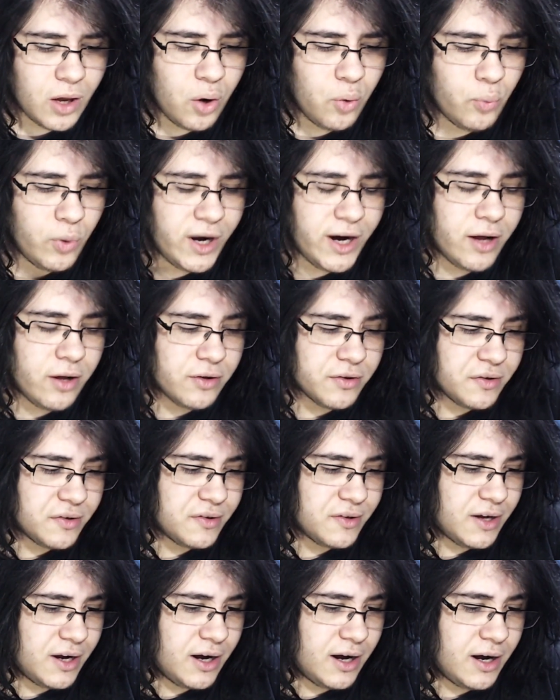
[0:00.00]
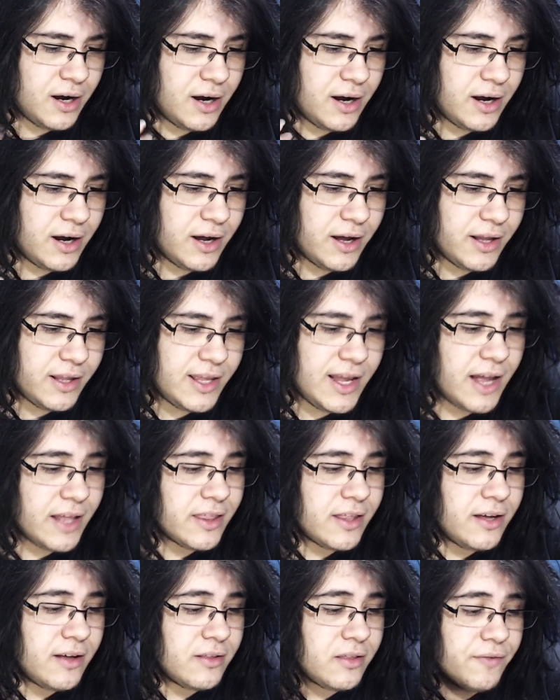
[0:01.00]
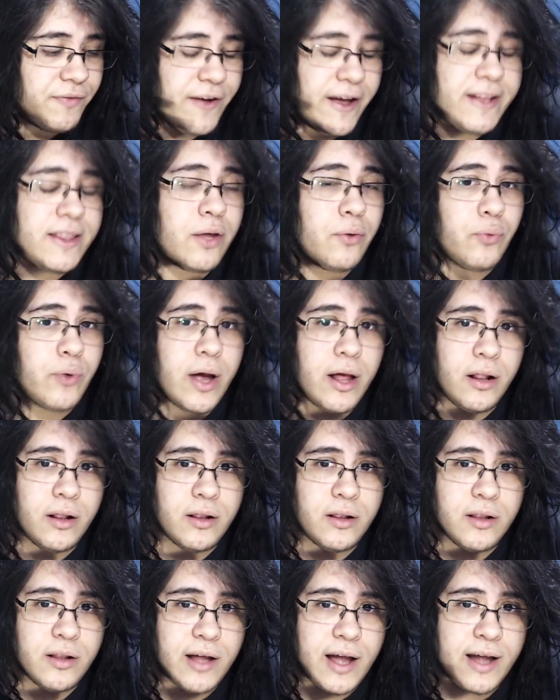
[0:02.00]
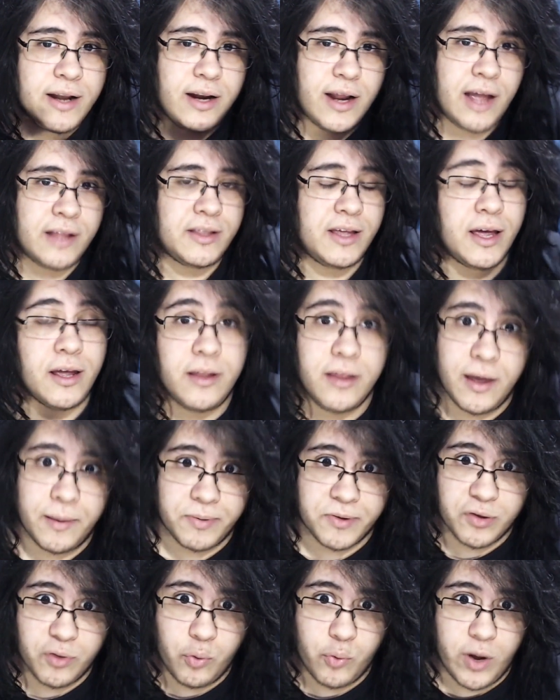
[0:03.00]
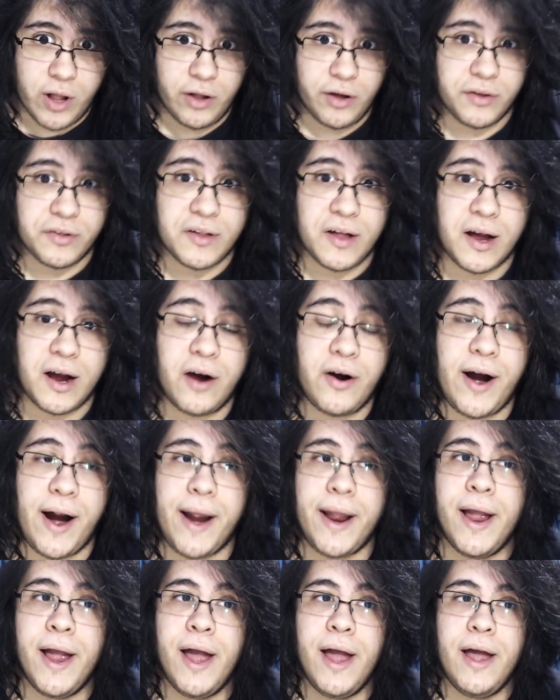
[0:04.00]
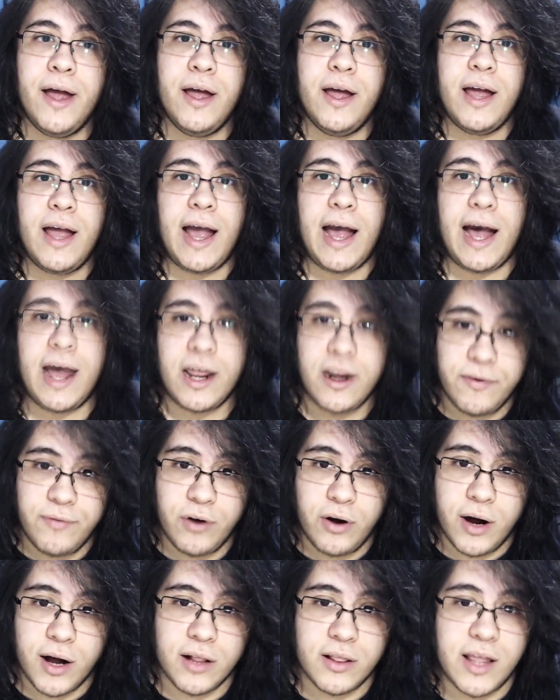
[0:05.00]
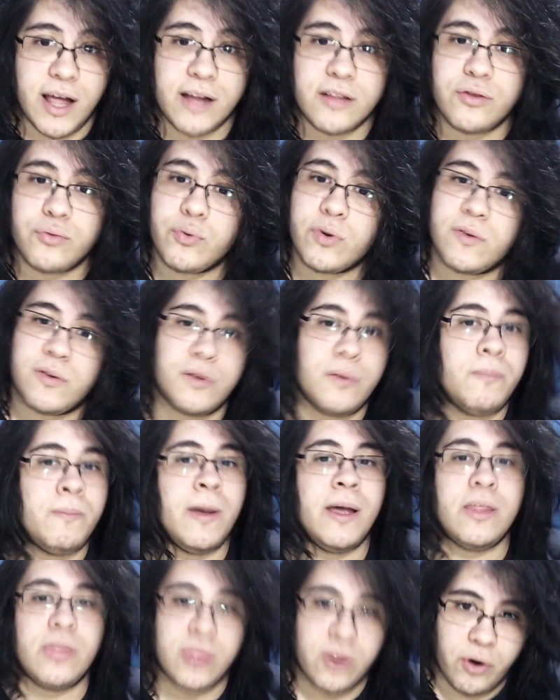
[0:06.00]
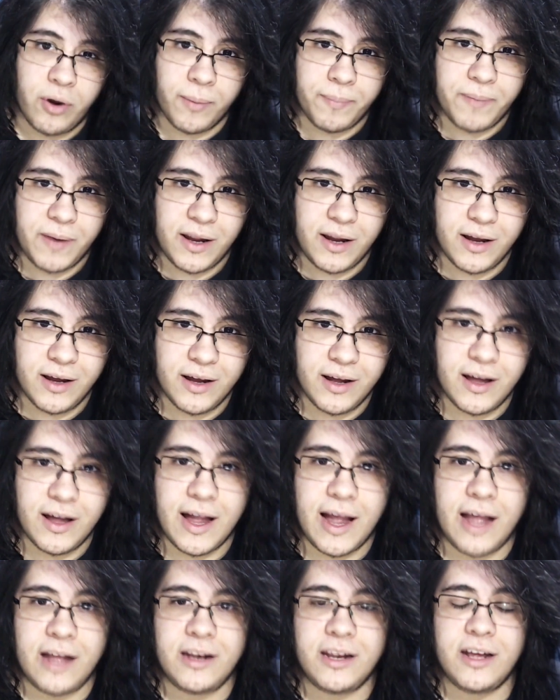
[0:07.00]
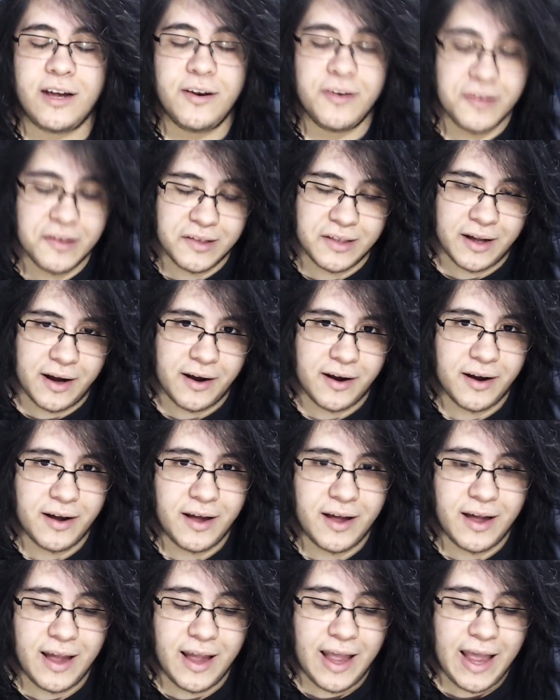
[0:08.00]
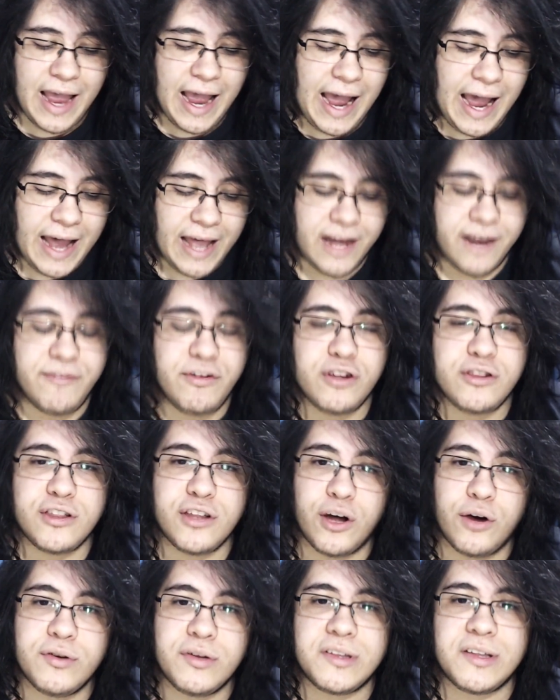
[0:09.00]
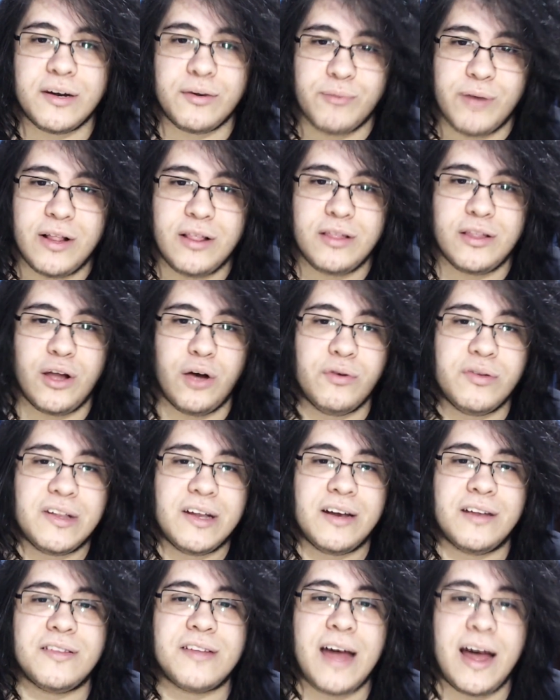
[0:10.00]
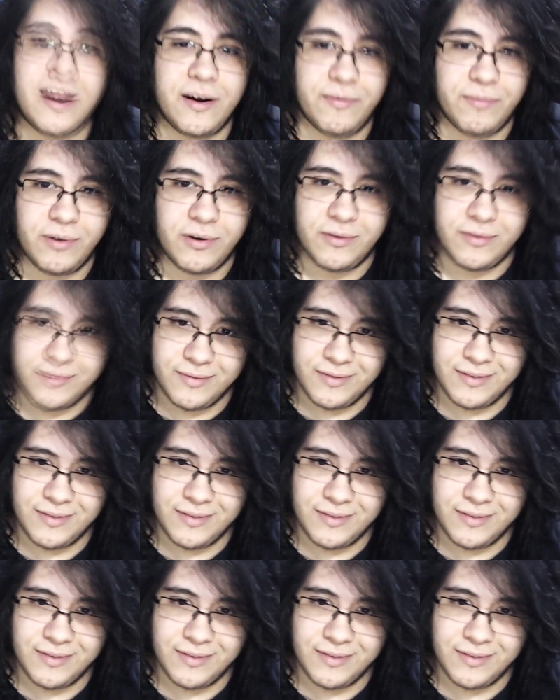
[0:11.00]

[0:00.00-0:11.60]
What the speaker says: What else? The fact that Will... And at the end of the episode, Will is like, all right, Hannibal, I'd like to resume my therapy. And here's the thing. Hannibal knows that Will knows that it's Hannibal.